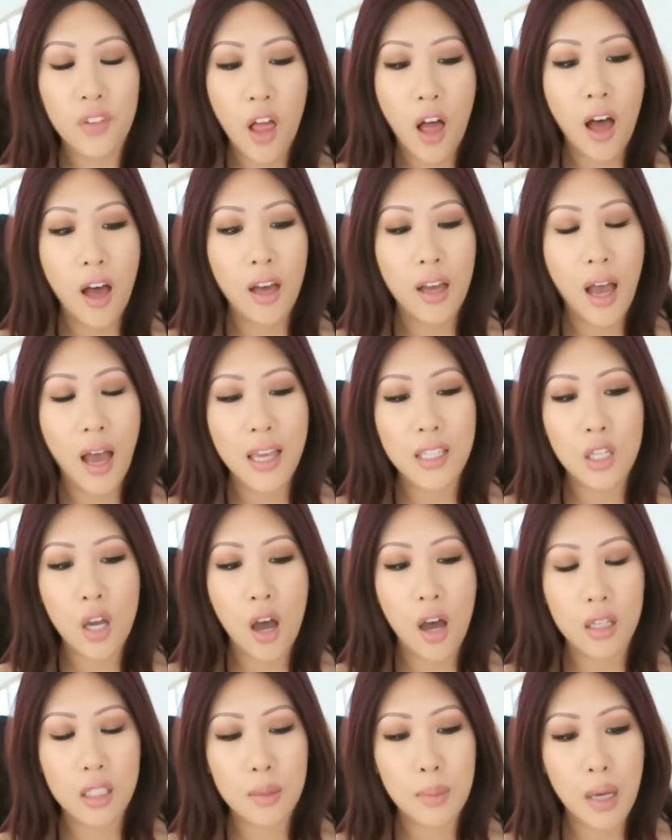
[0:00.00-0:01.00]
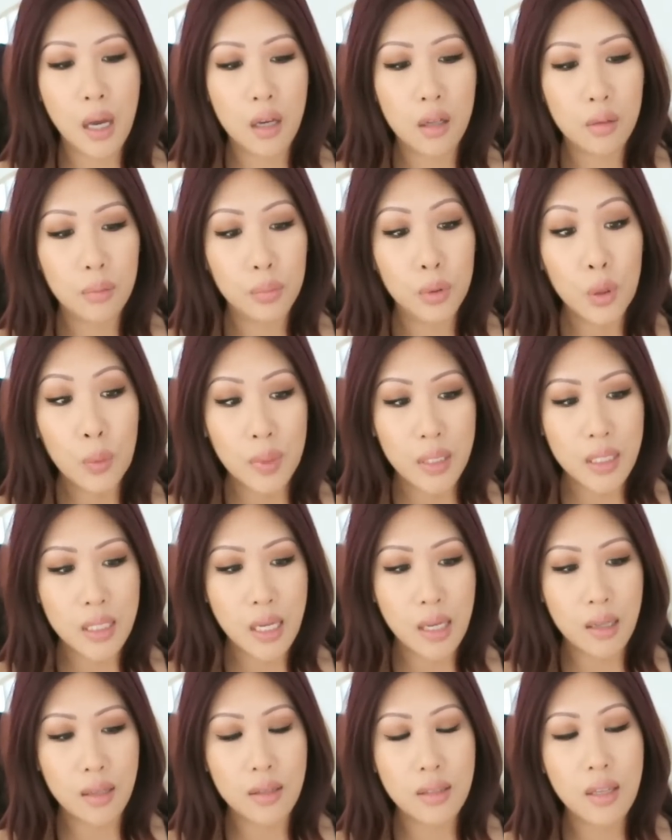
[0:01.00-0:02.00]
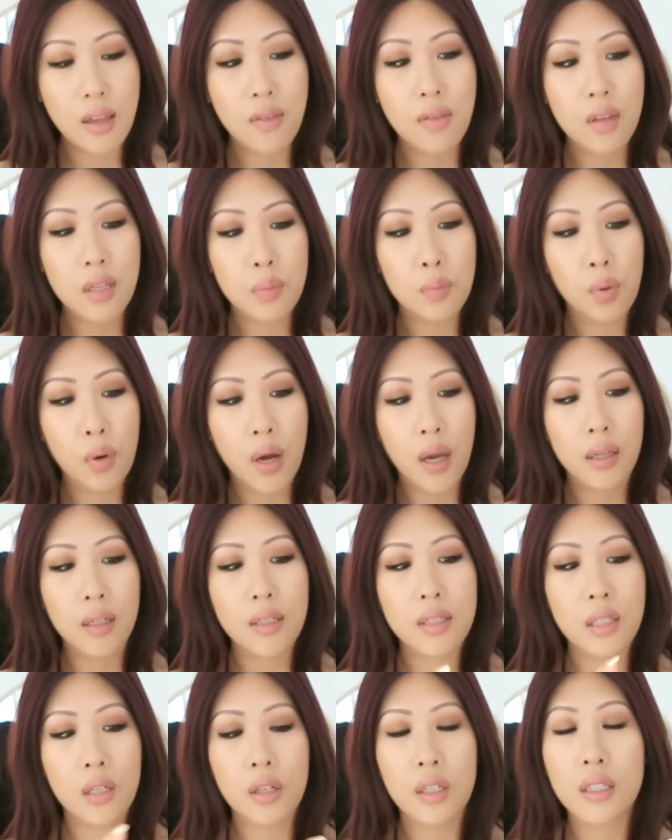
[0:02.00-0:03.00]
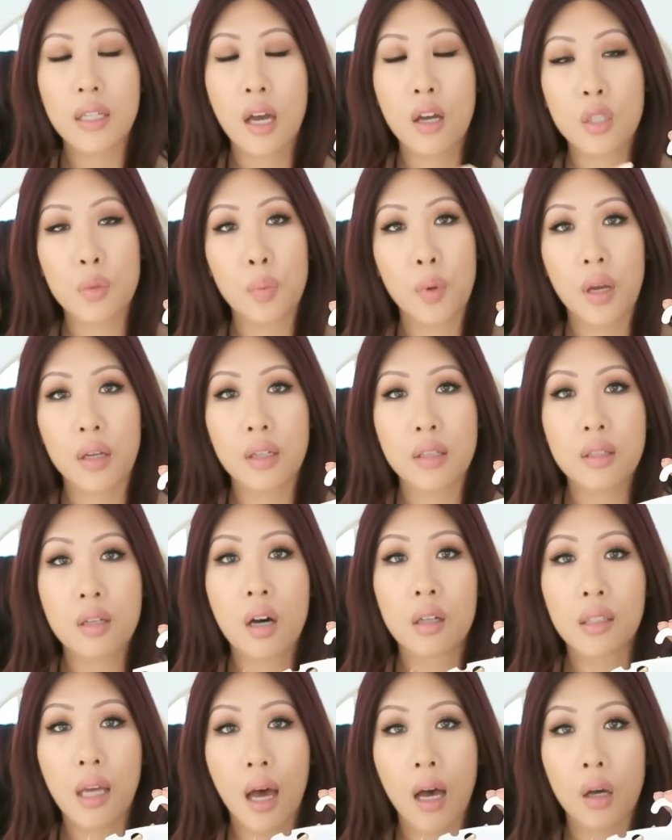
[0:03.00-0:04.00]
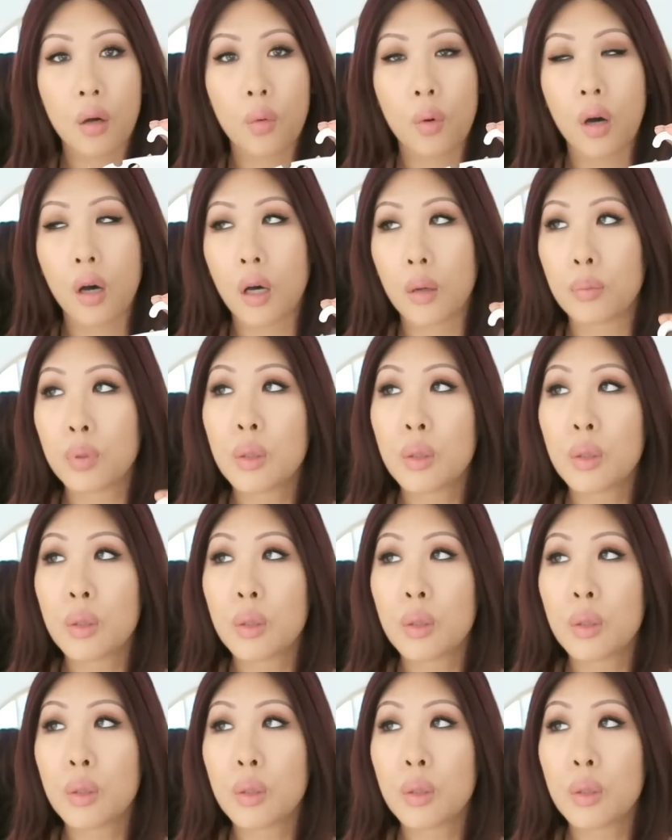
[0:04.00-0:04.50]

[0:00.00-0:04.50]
vlog, I talked about Bloomingdale's and this brand. It's their in-house brand. It's called Aqua.